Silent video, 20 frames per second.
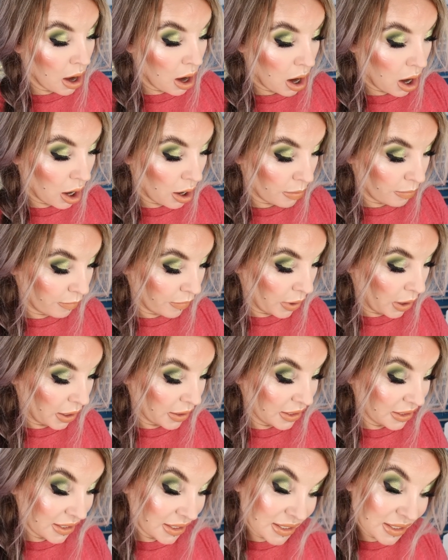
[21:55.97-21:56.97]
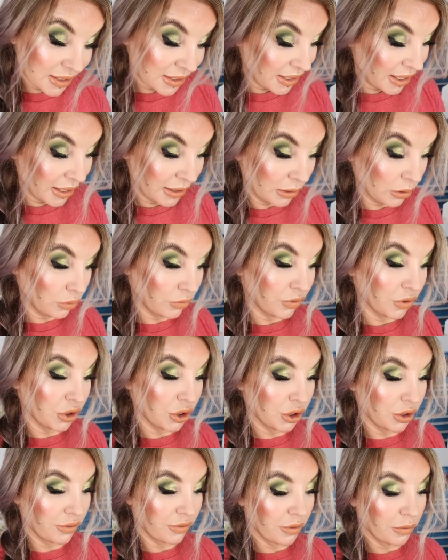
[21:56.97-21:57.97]
Um, this is a standalone for
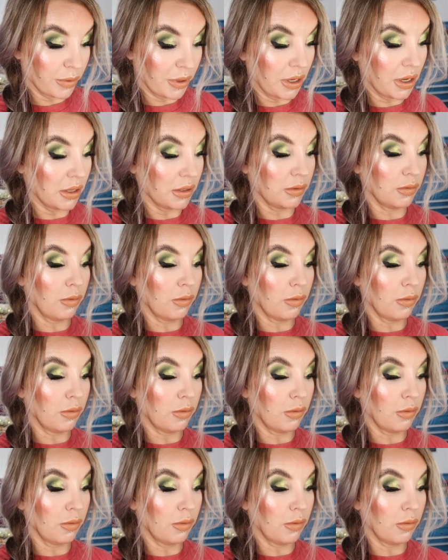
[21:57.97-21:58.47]
sure for me as